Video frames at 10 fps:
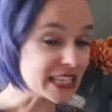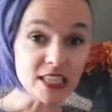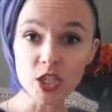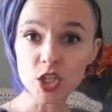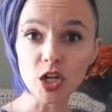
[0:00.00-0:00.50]

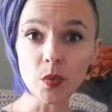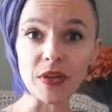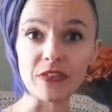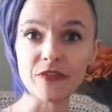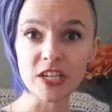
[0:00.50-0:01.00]
Let's start
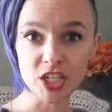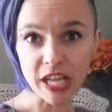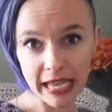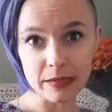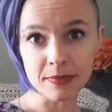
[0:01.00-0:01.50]
with finished
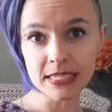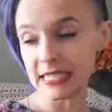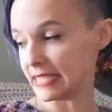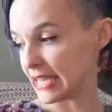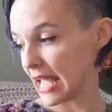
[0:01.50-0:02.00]
items
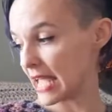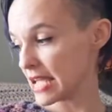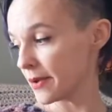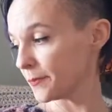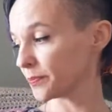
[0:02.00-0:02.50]
today.
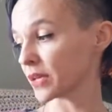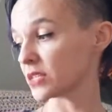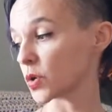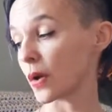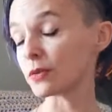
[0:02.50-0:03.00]

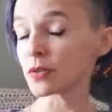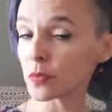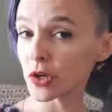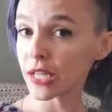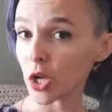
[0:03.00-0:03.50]
So I wasn't
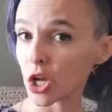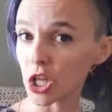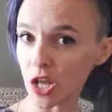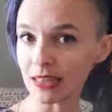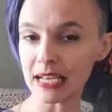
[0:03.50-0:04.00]
working on a
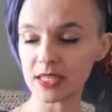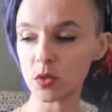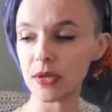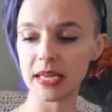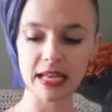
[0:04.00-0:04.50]
lot last
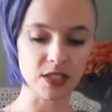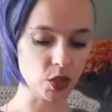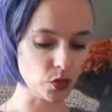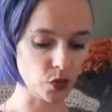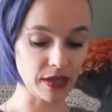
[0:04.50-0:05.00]
week, as
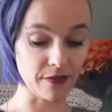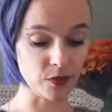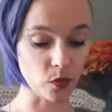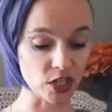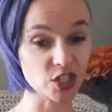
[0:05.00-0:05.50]
you know, if you
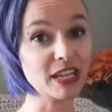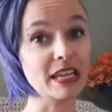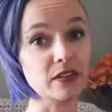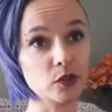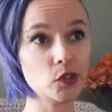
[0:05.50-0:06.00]
watched.
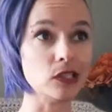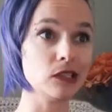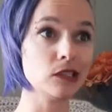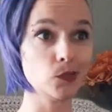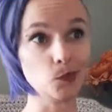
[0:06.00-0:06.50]
And if you
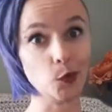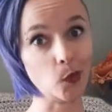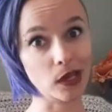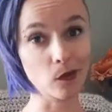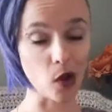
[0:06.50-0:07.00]
didn't, go
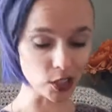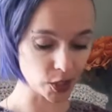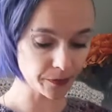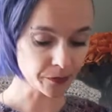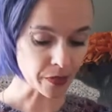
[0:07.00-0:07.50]
ahead and watch.
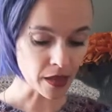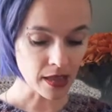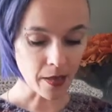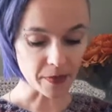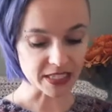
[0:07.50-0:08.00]

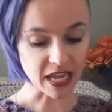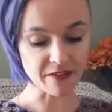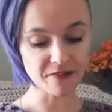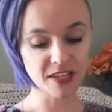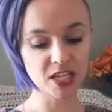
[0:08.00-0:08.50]
But I
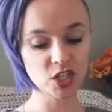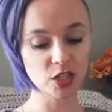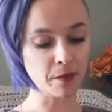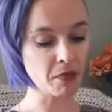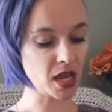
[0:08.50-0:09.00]

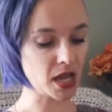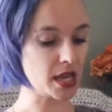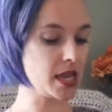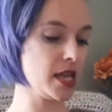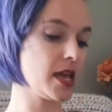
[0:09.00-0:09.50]
finished
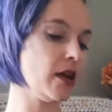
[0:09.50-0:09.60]
my